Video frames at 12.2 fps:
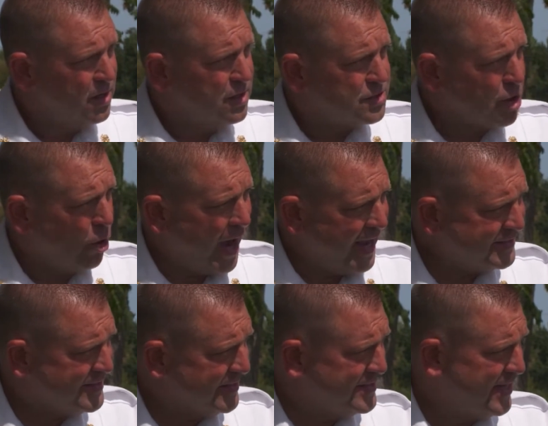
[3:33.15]
So on
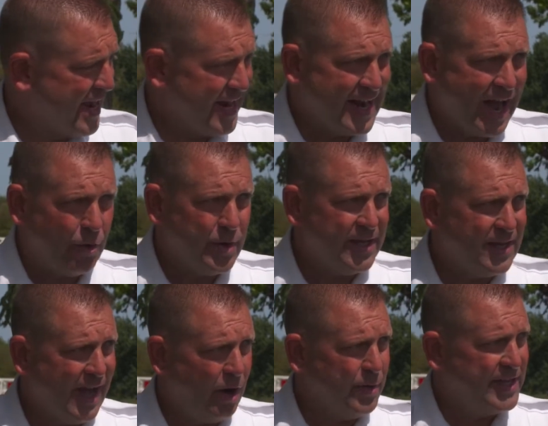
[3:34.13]
to today and how
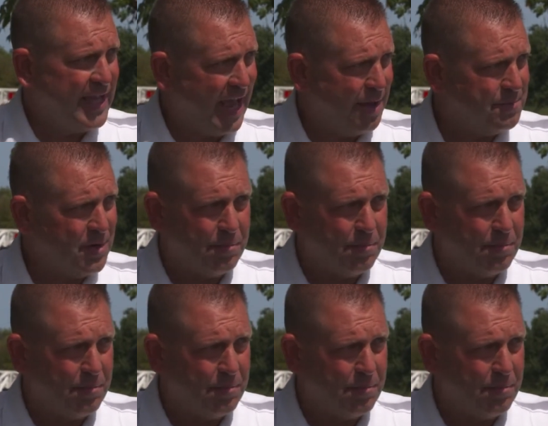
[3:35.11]
we came